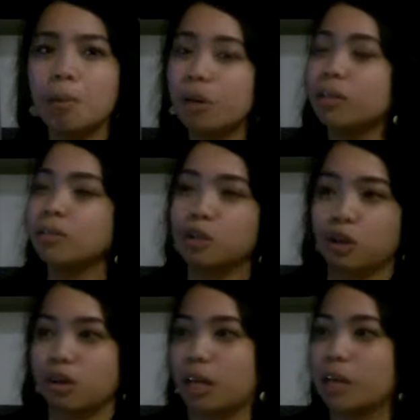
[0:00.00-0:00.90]
But
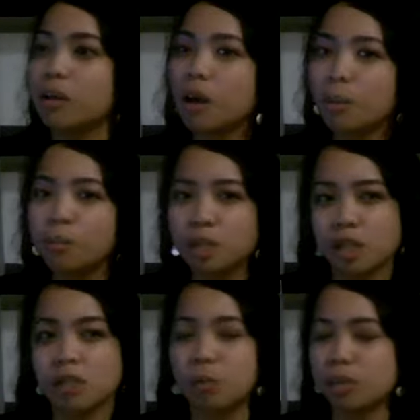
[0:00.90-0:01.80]
like
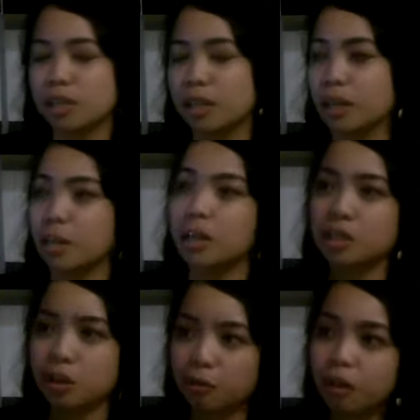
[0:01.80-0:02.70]
juxtaposing that in
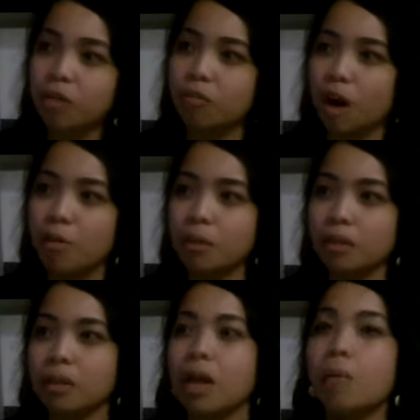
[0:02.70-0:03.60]
a different
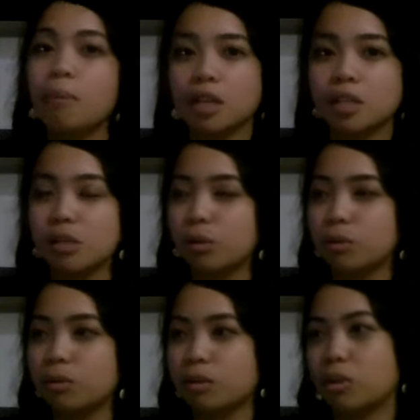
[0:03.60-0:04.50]
environment makes
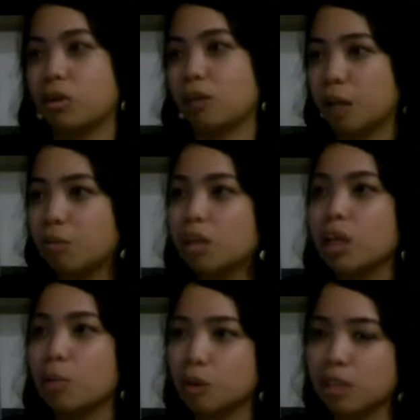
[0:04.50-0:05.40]
you like
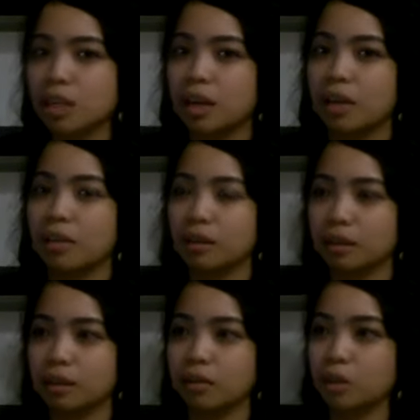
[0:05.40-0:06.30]
really appreciate
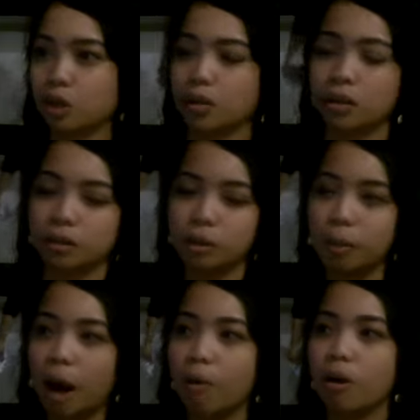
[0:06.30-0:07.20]
the
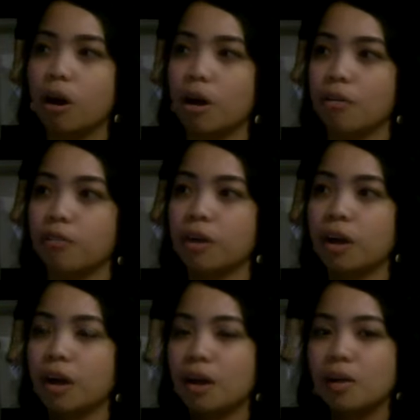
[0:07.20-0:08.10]
power
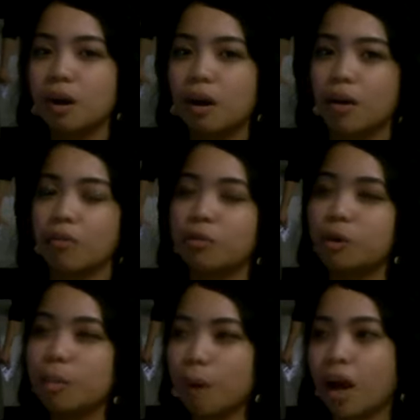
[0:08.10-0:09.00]
of
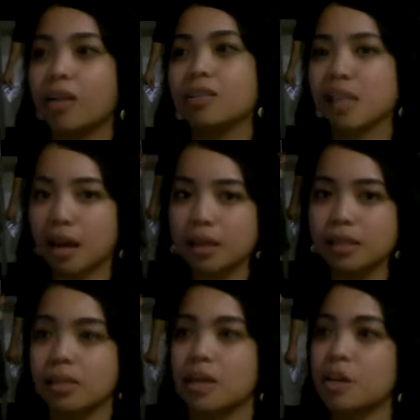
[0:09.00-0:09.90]
combining
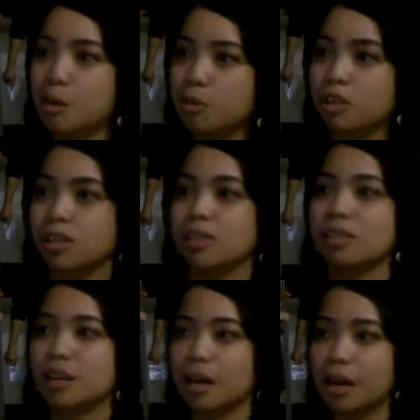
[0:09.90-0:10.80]
text and
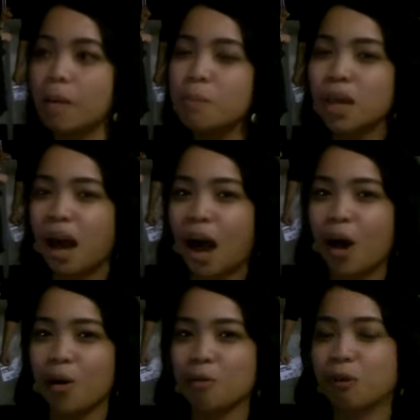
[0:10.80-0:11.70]
images, and
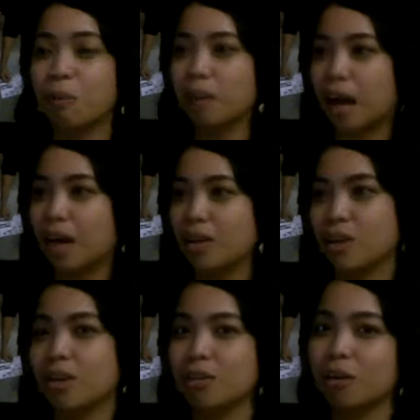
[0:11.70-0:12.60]
how from that
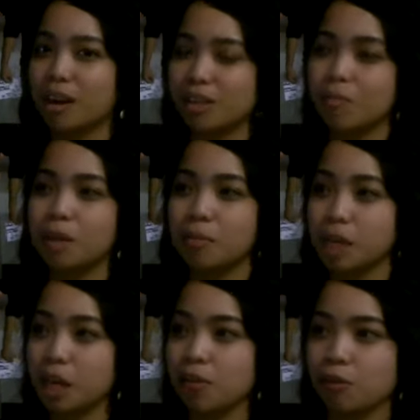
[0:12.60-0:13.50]
you can create something
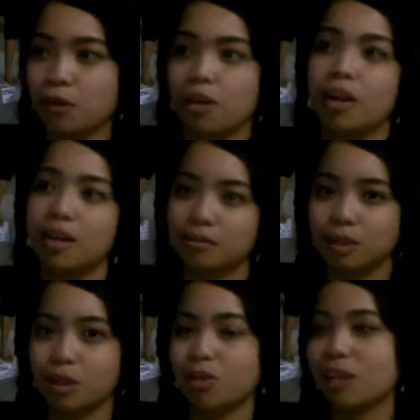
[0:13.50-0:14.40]
meaningful and
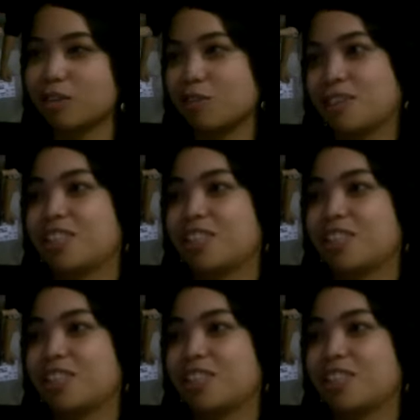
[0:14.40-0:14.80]
like.